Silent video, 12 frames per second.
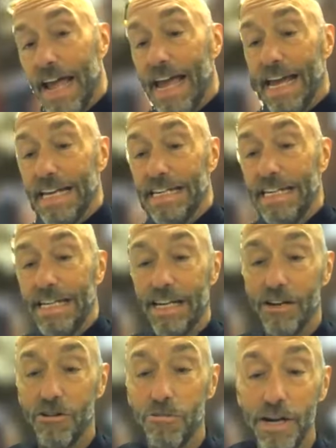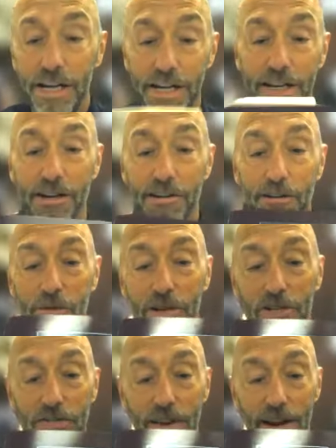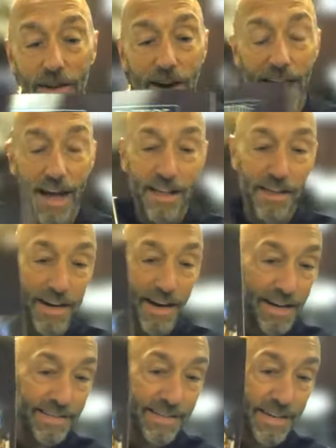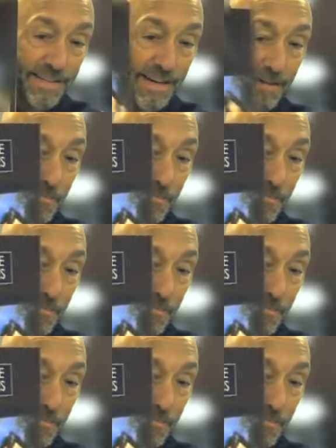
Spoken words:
handy here, right here, which Father Al and I, as I said